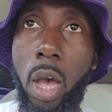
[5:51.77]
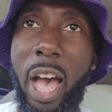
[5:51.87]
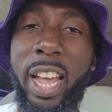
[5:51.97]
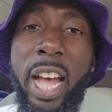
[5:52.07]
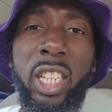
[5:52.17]

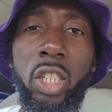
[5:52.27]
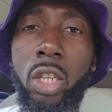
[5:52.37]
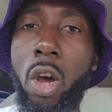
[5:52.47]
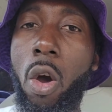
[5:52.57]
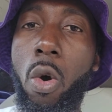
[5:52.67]
I got this
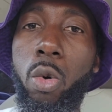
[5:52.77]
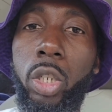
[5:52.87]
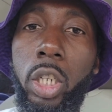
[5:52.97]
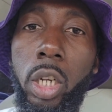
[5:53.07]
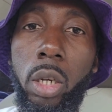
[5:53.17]
cold
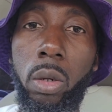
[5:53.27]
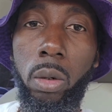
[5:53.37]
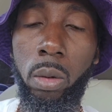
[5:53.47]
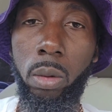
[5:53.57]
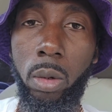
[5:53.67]

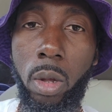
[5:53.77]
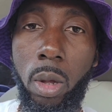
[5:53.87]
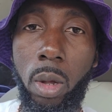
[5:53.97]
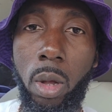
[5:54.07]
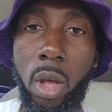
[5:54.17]
chill,
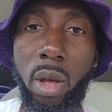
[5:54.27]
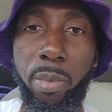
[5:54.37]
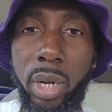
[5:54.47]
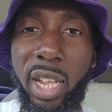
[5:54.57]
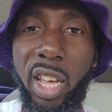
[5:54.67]

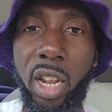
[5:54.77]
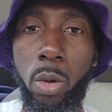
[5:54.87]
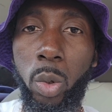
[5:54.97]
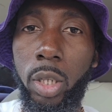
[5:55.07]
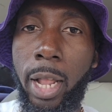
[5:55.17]
but then
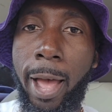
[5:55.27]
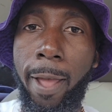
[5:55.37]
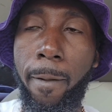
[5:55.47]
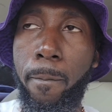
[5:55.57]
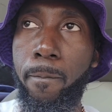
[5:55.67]
it was like